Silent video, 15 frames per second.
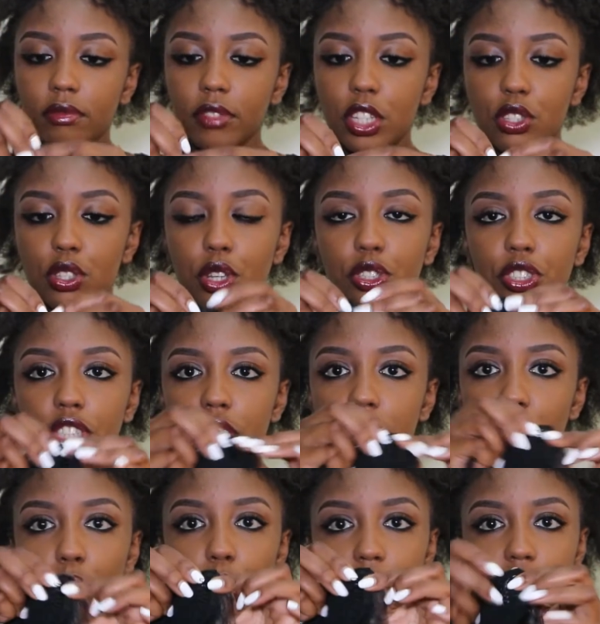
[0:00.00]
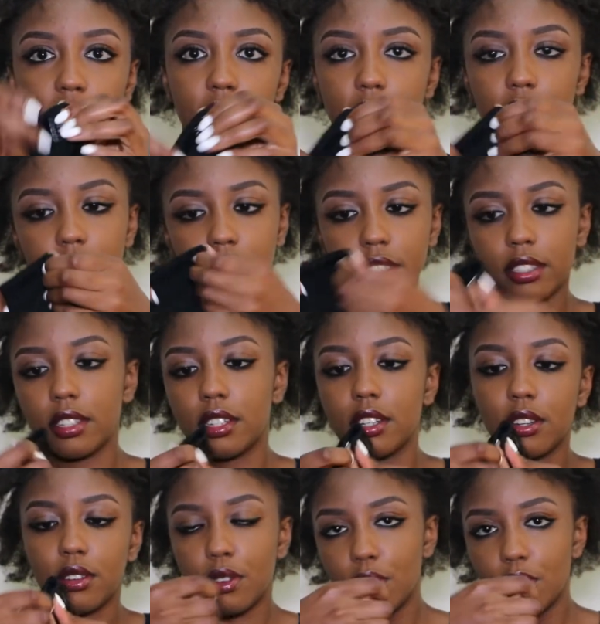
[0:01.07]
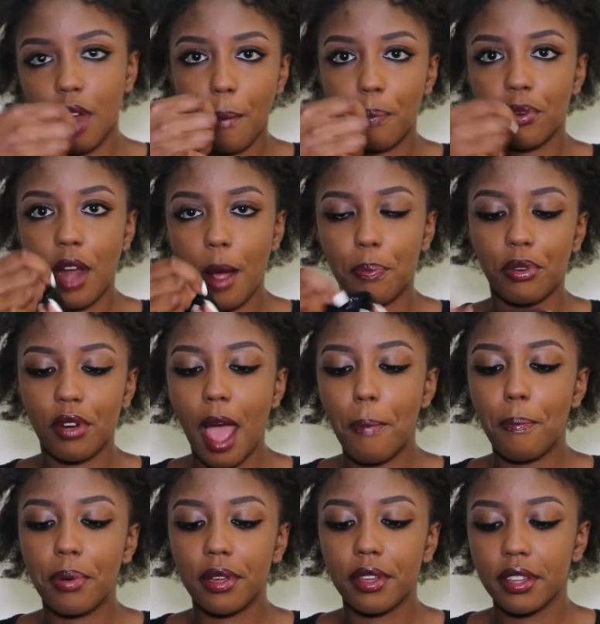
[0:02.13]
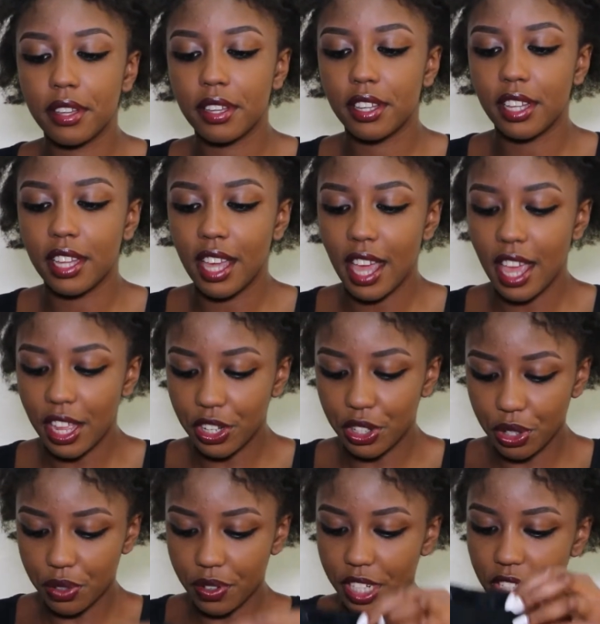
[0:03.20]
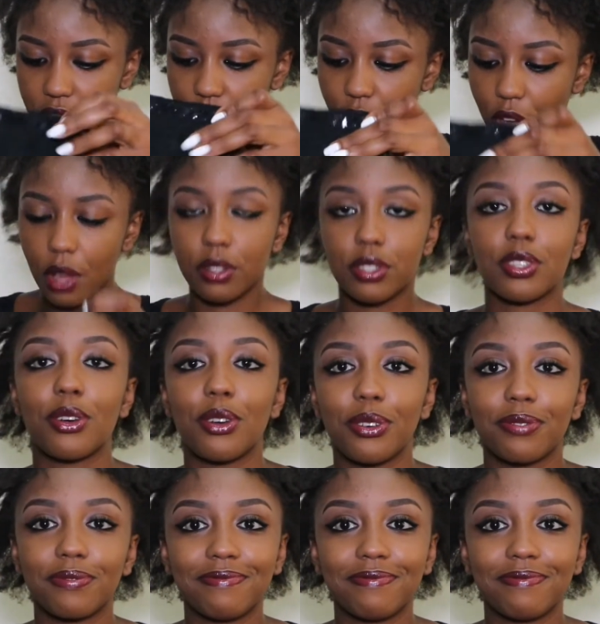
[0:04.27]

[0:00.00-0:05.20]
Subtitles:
so you just hook it, wrap, and you're ready to go. So